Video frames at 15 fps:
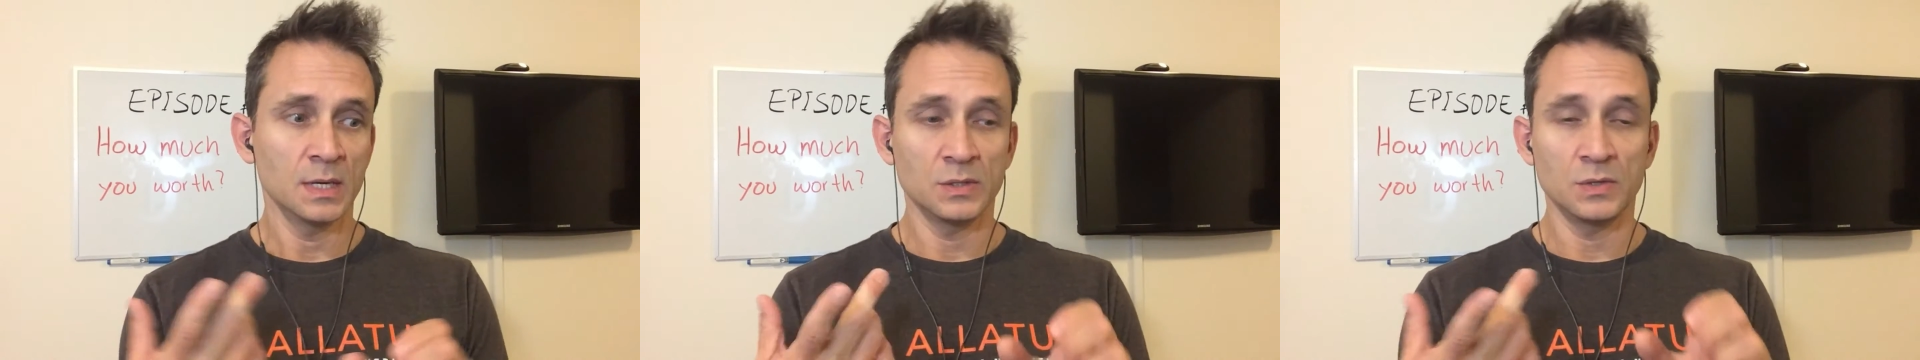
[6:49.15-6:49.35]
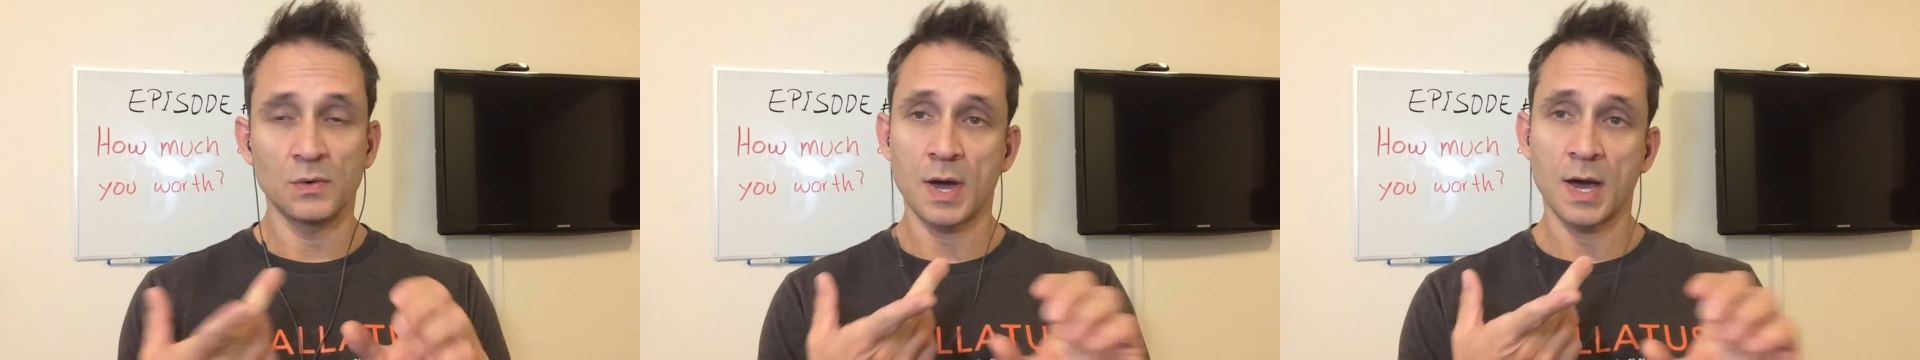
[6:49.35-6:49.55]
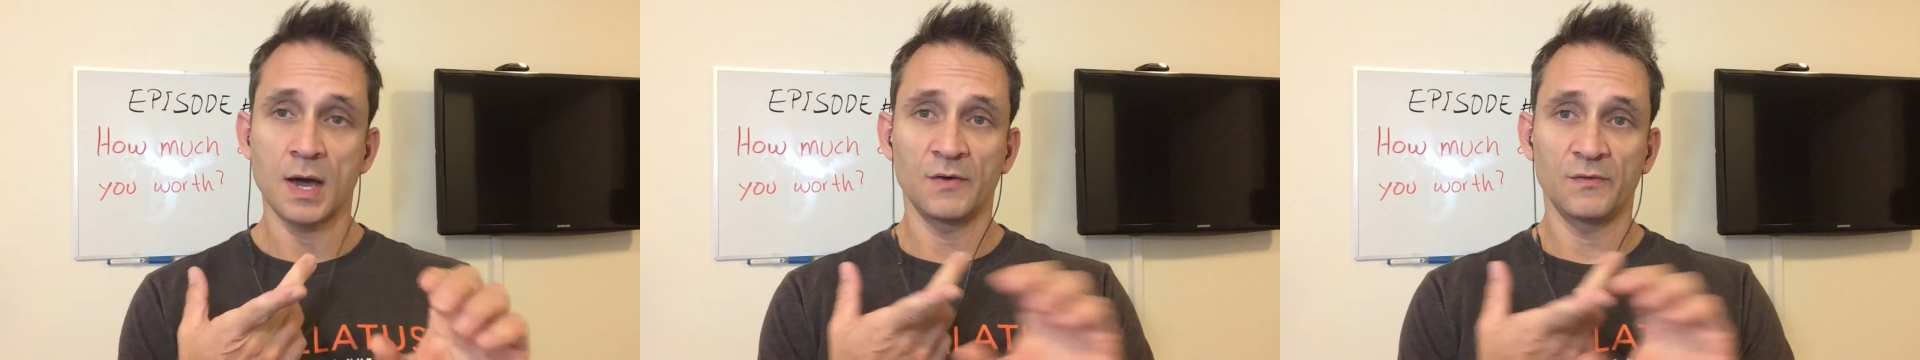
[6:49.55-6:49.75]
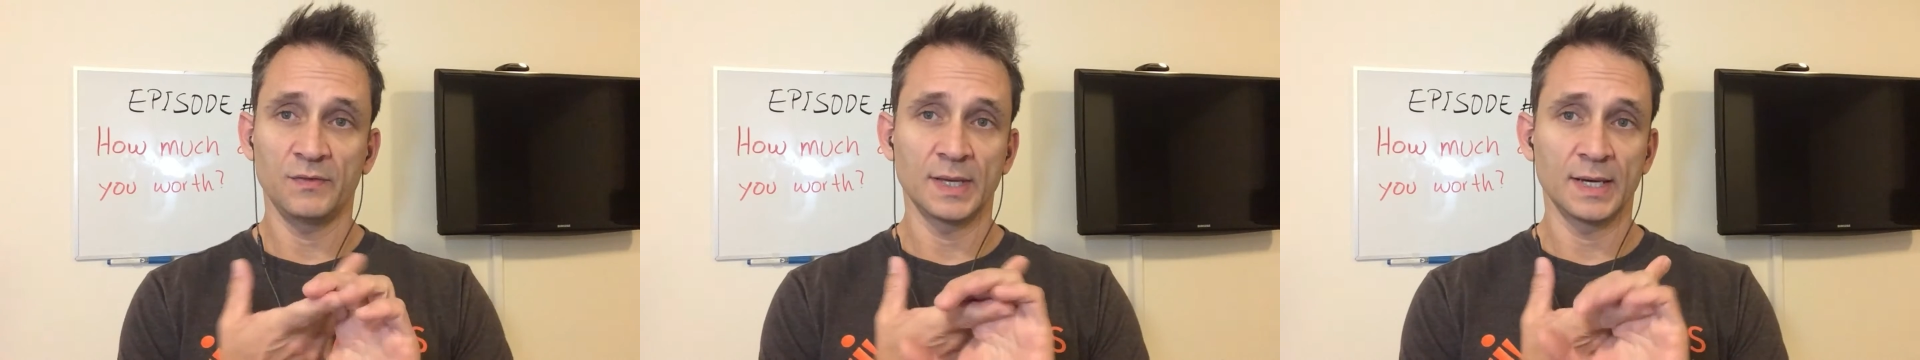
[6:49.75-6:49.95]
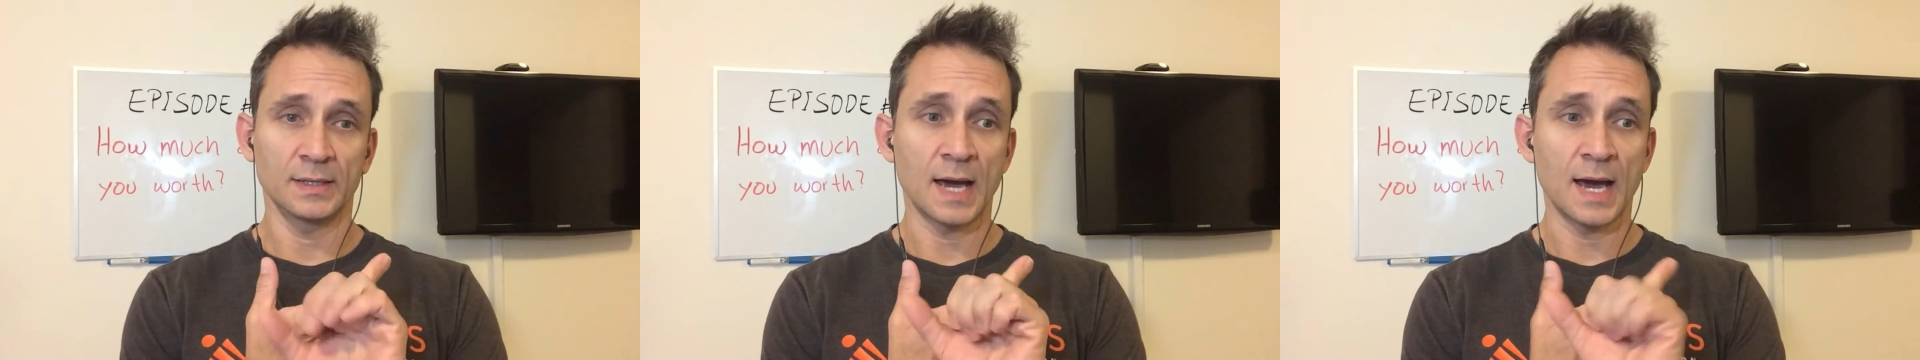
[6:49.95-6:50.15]
you have
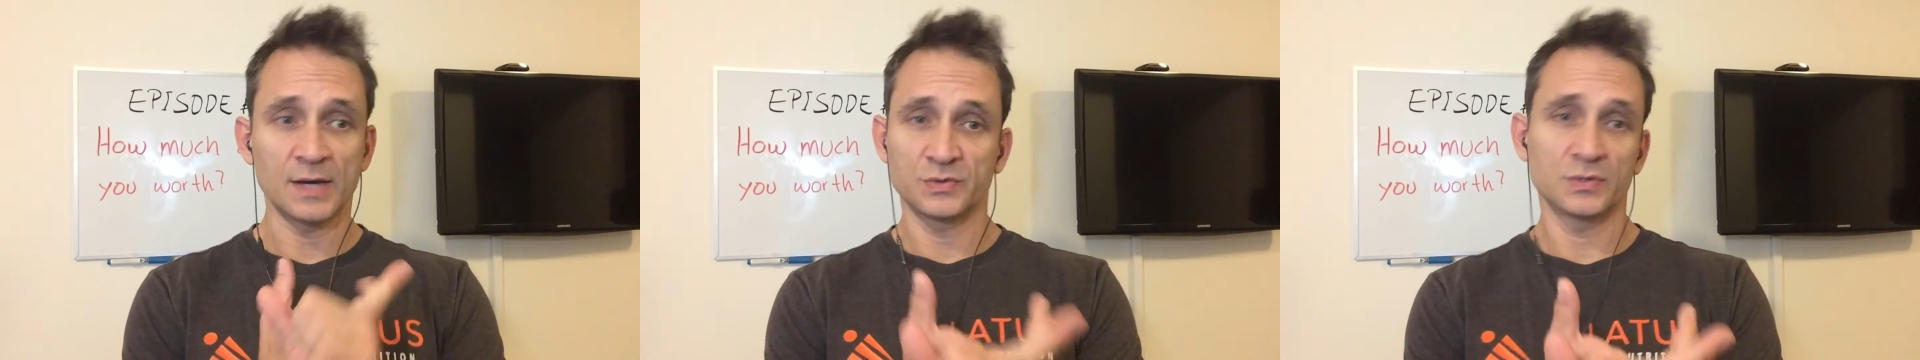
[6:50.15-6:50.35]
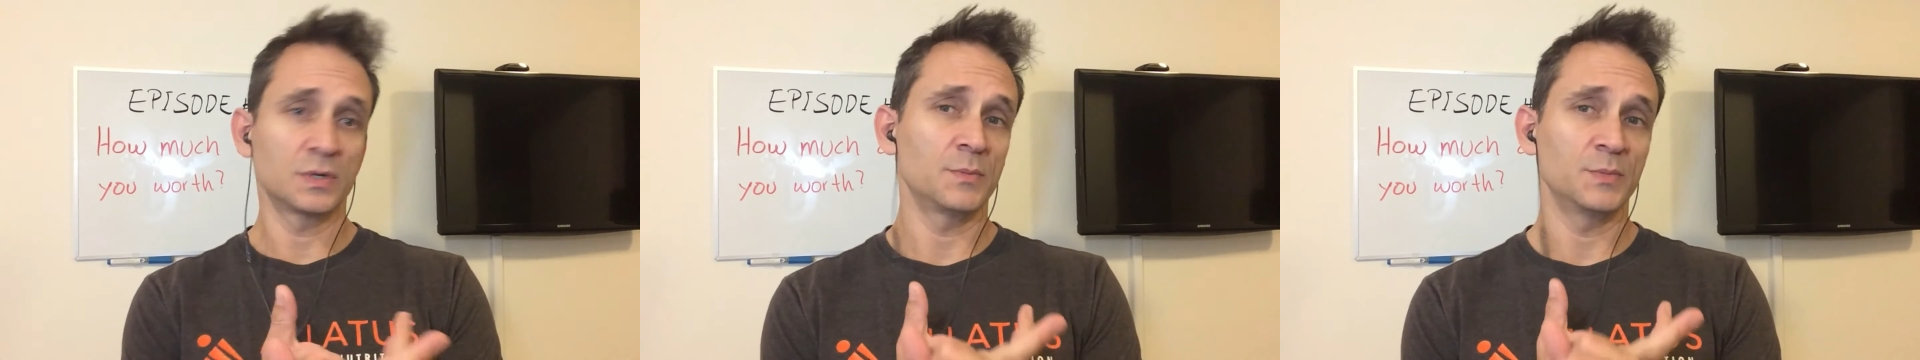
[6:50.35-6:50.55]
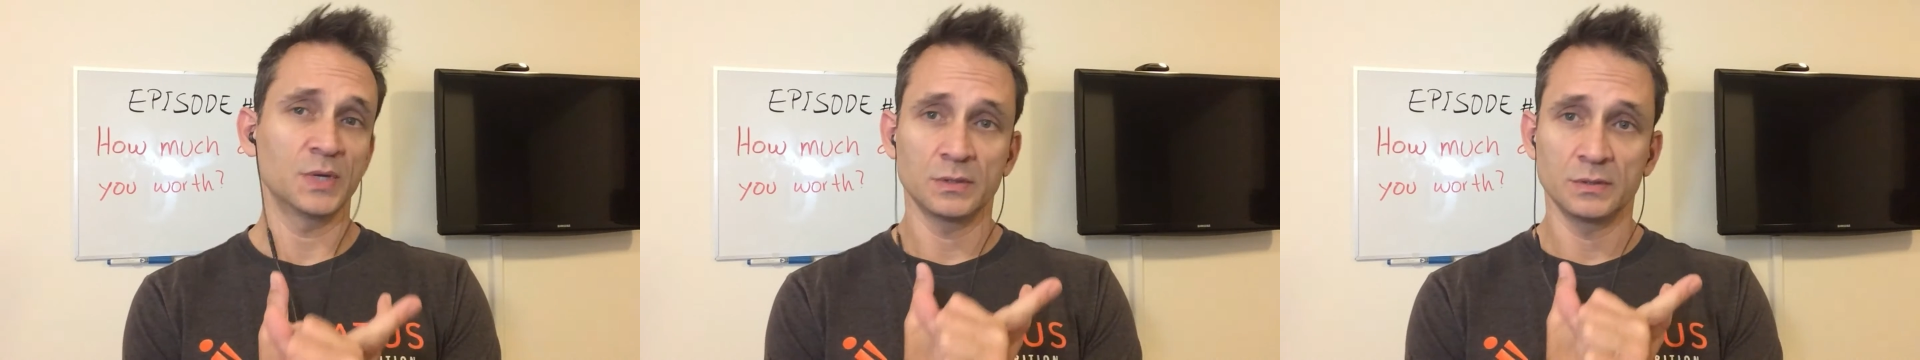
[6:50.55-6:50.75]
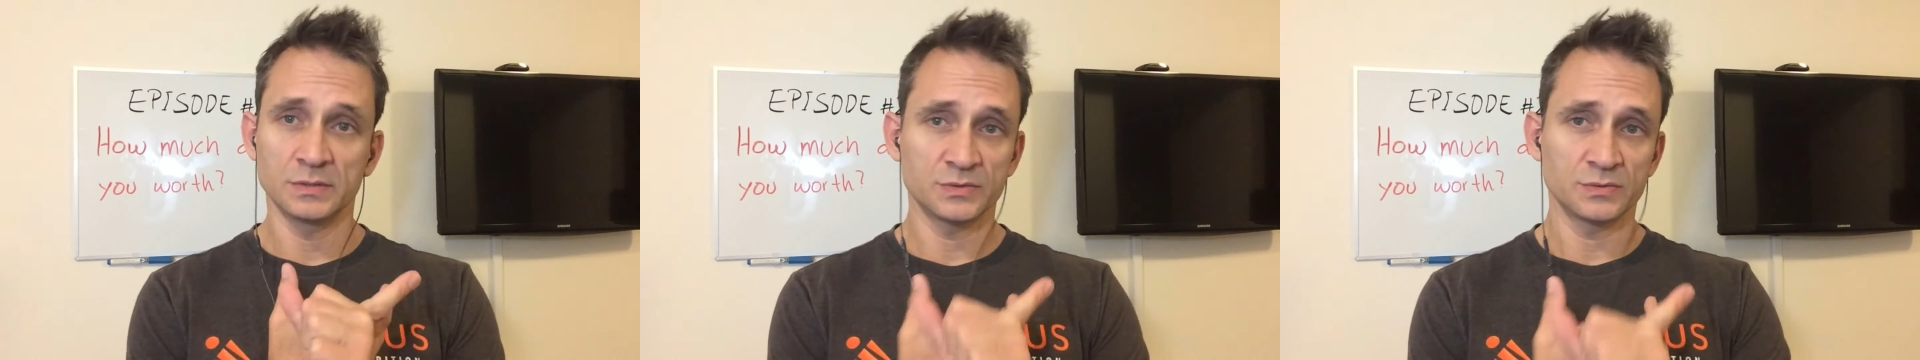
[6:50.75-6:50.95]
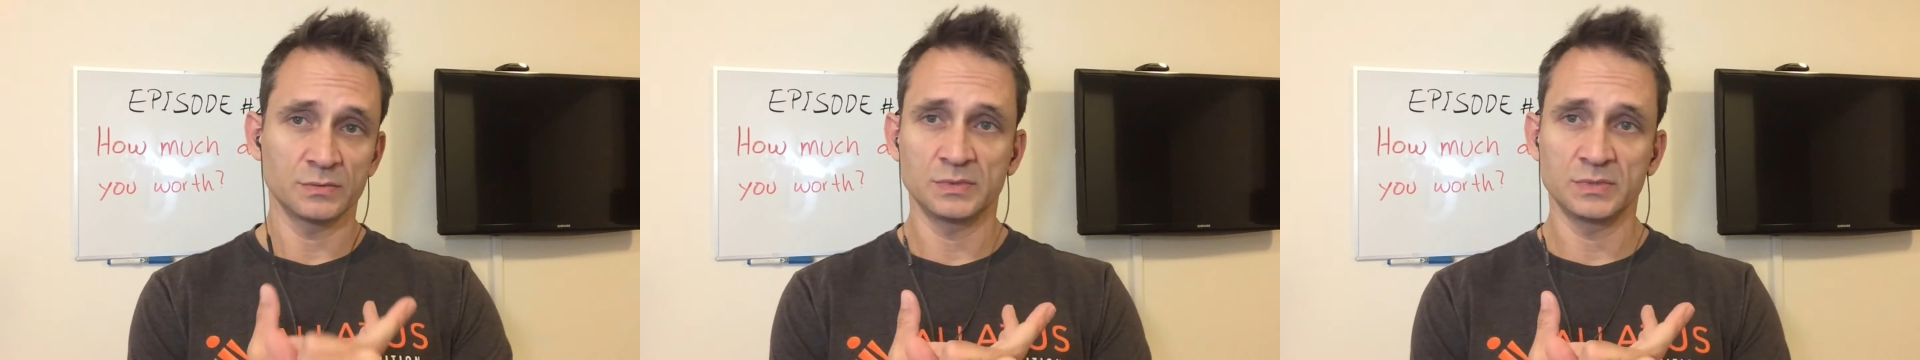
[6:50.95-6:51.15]
like astronomical
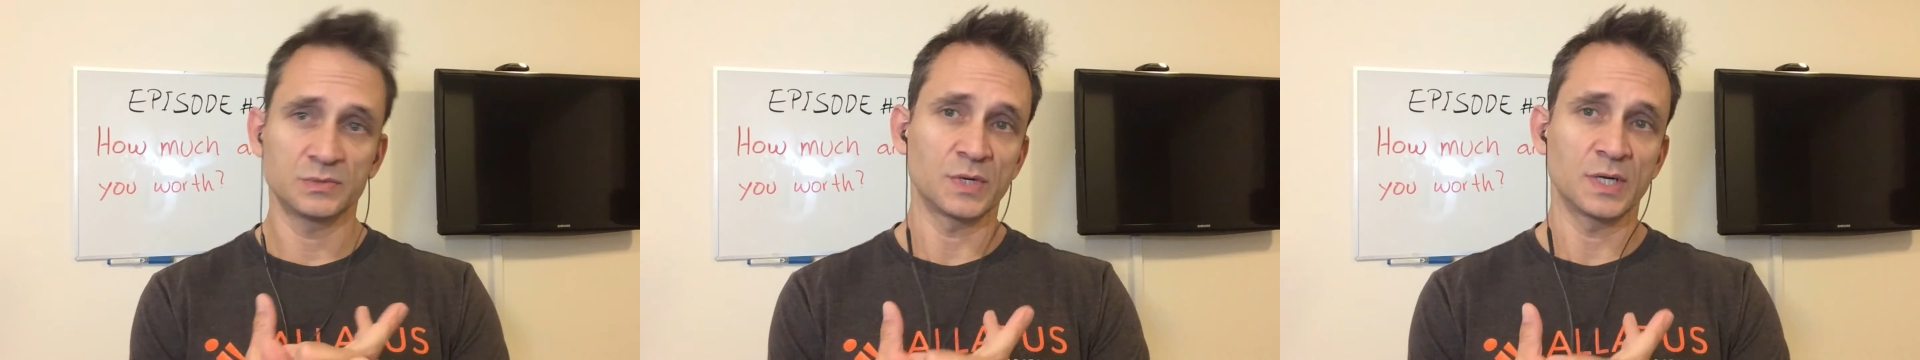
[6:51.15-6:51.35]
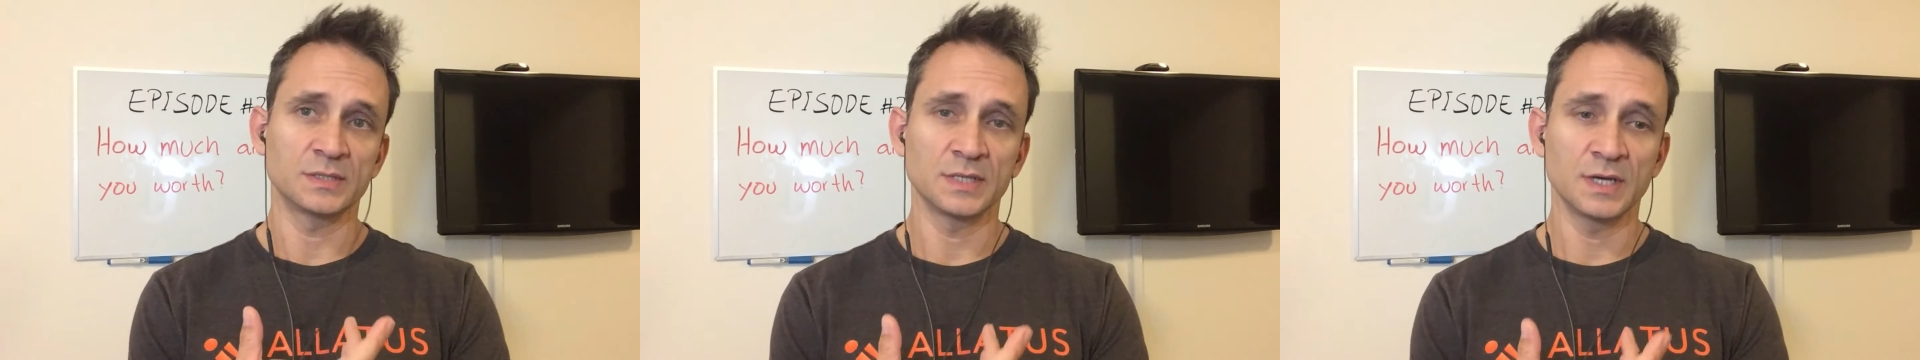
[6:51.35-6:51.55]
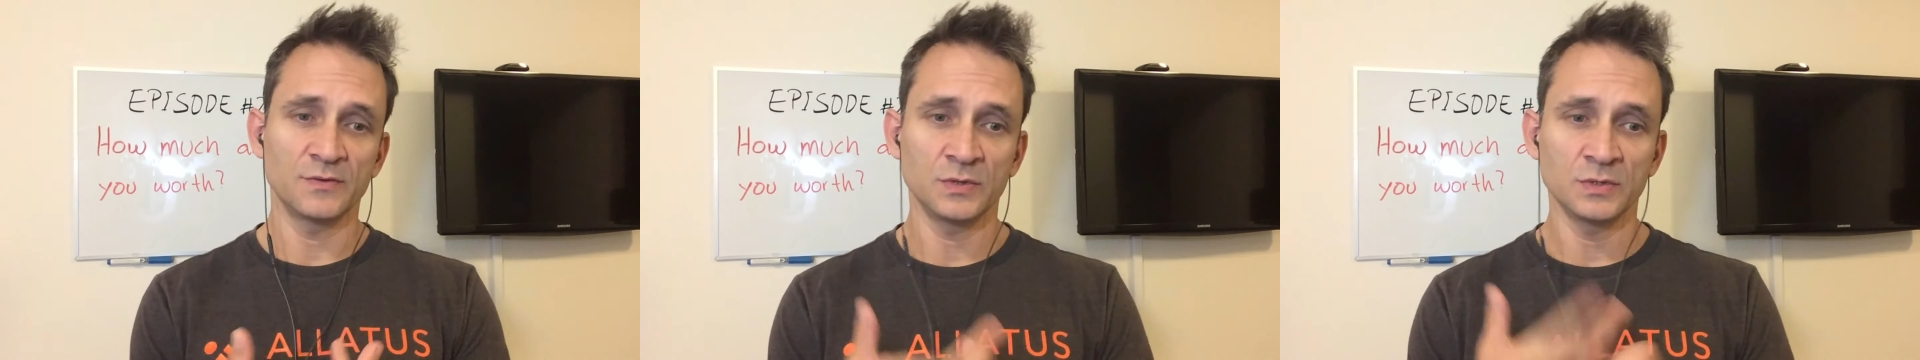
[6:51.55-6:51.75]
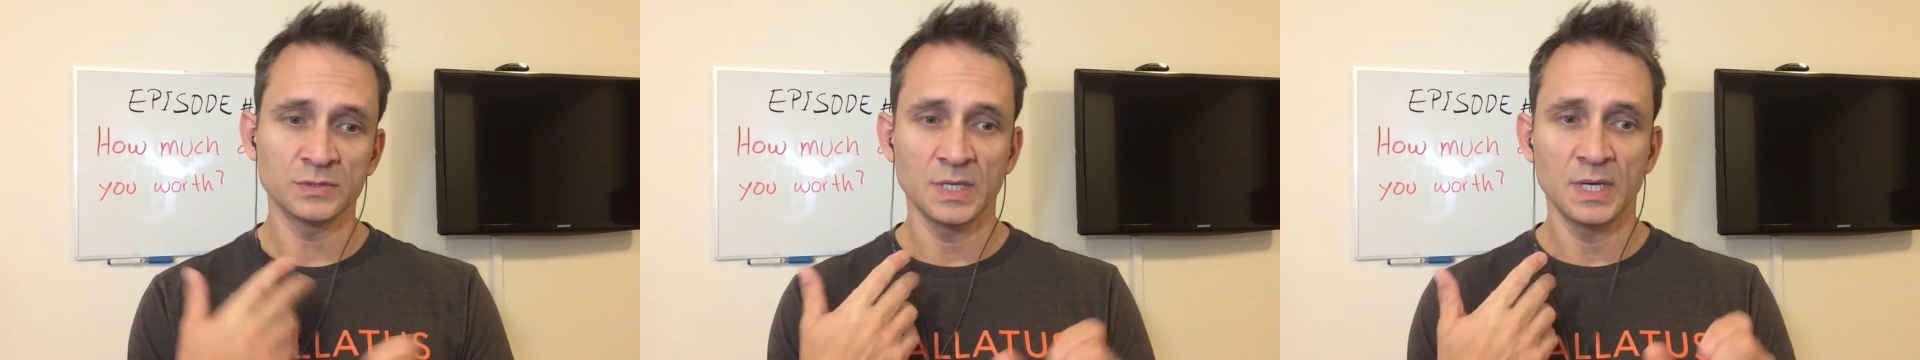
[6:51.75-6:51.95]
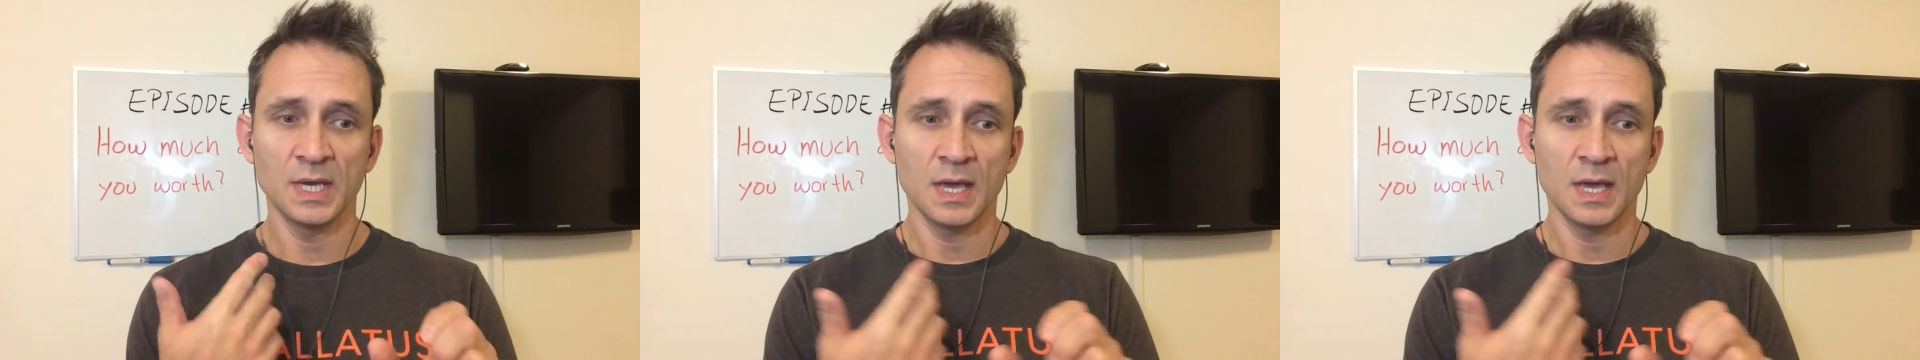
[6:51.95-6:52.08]
stress levels,